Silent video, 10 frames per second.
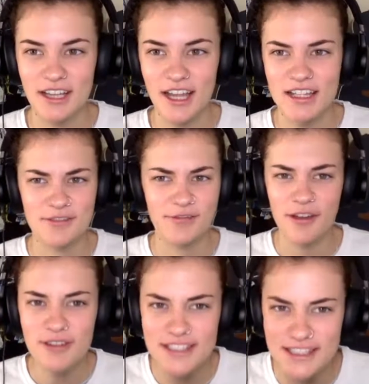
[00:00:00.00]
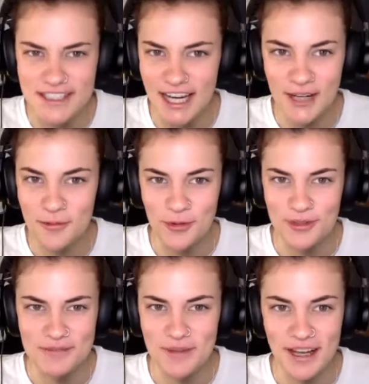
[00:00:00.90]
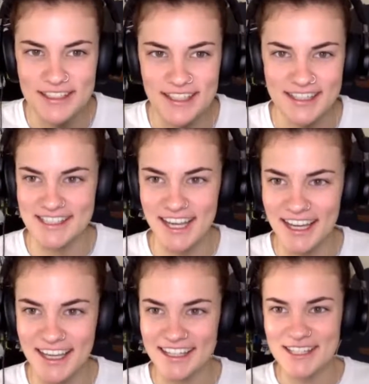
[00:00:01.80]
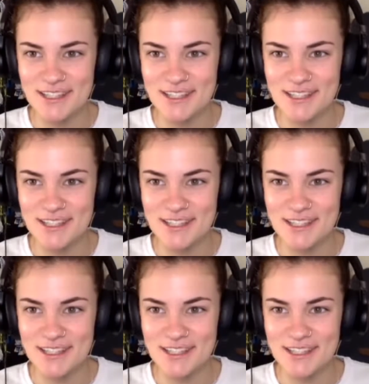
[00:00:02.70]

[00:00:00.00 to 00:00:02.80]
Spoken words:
It's very Star Wars, might I say.